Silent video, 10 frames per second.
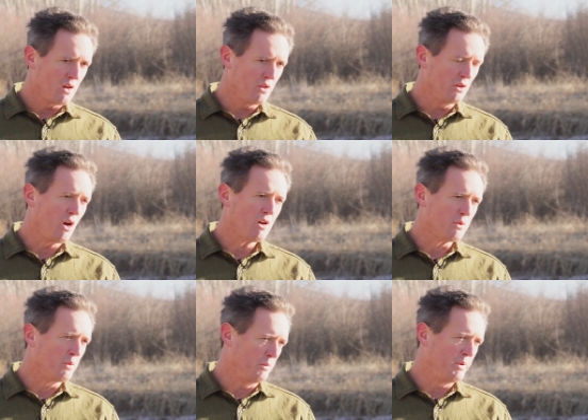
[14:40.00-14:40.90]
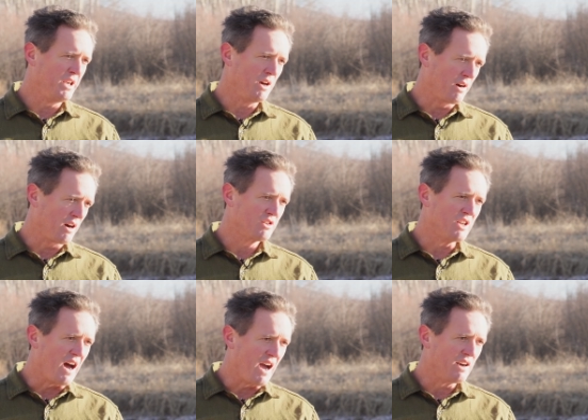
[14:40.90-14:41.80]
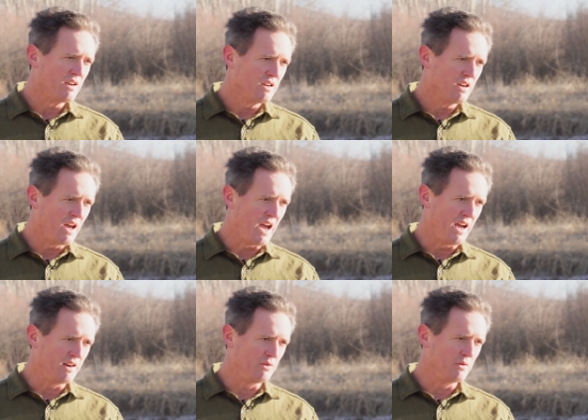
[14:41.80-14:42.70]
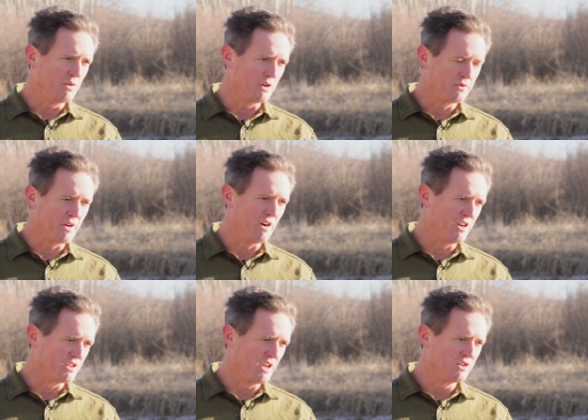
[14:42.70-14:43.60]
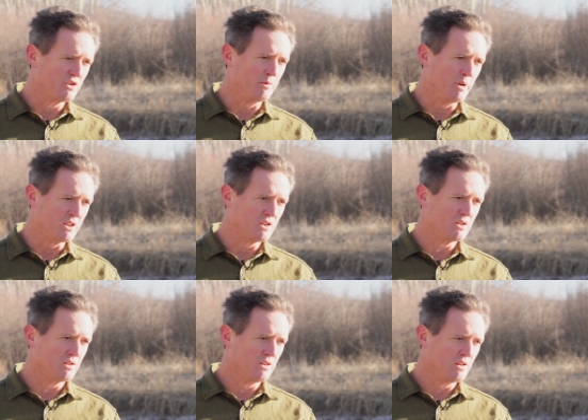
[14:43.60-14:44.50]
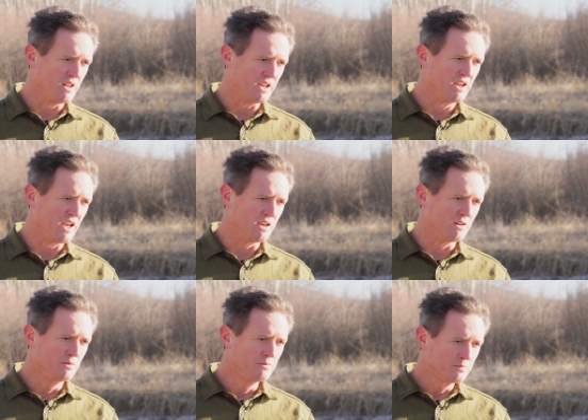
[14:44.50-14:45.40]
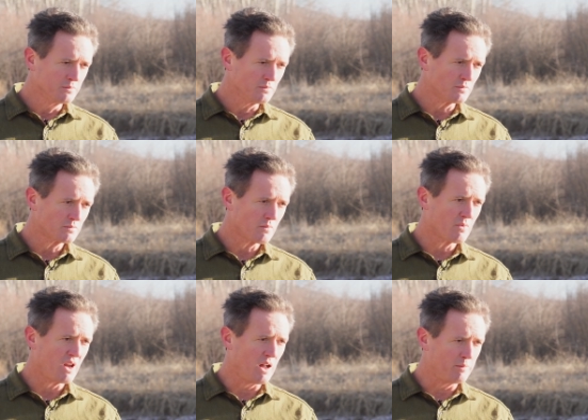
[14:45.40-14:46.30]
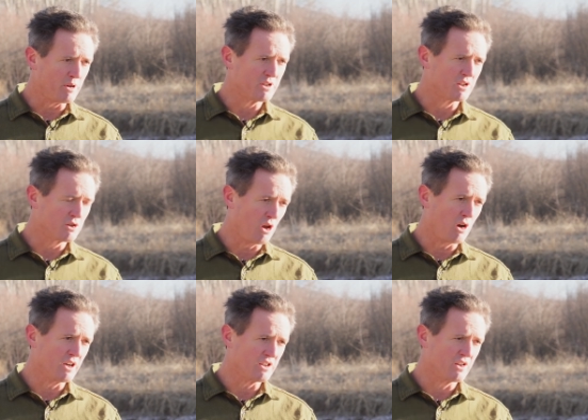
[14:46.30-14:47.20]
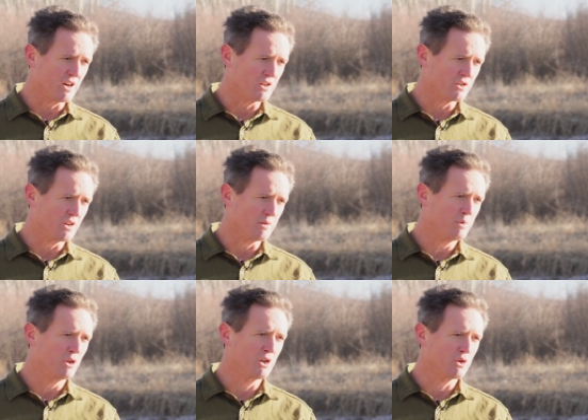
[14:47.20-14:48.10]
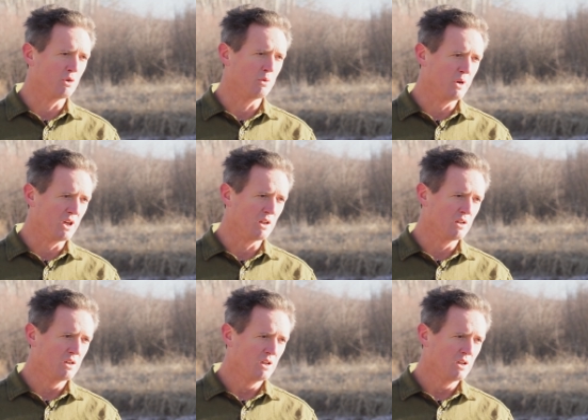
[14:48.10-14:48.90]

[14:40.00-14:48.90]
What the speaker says: The law will be on our side, and there's various instruments that can help us as long as there's the political will